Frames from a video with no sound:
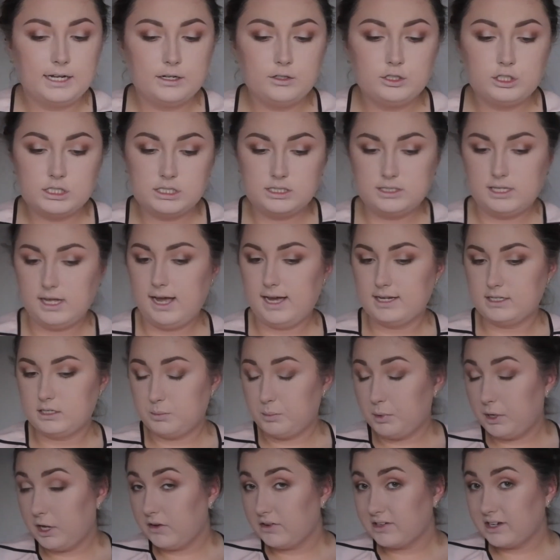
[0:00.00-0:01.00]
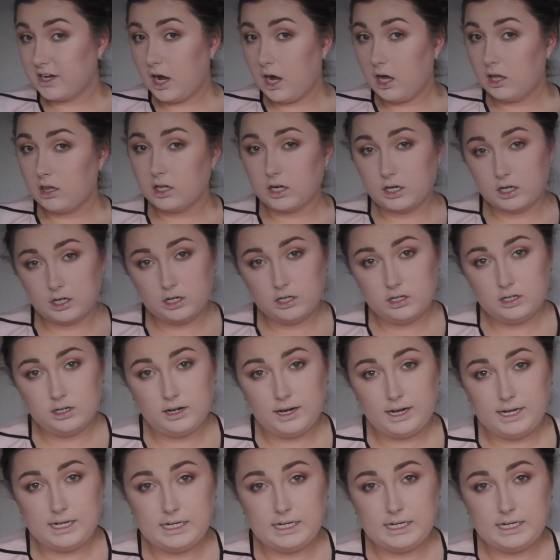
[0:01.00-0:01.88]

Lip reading: now just to add a bit of colour